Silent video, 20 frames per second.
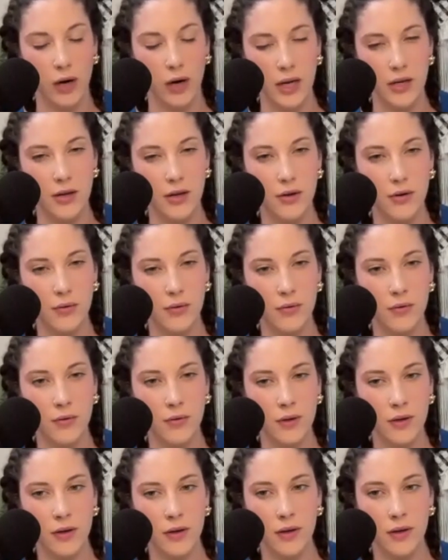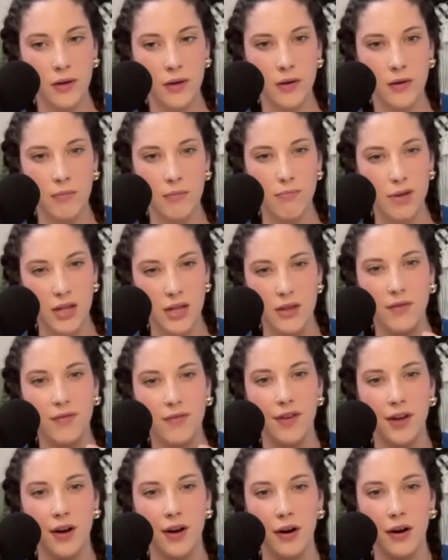running you be
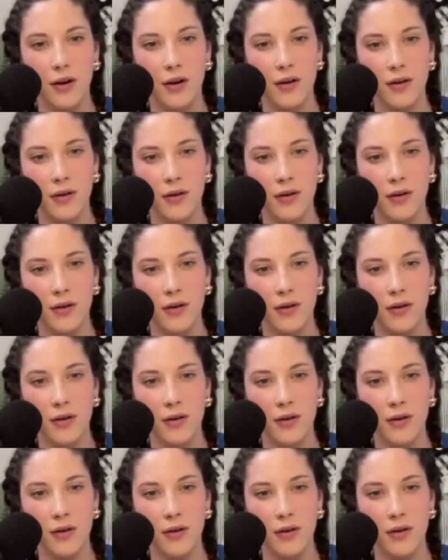the fear.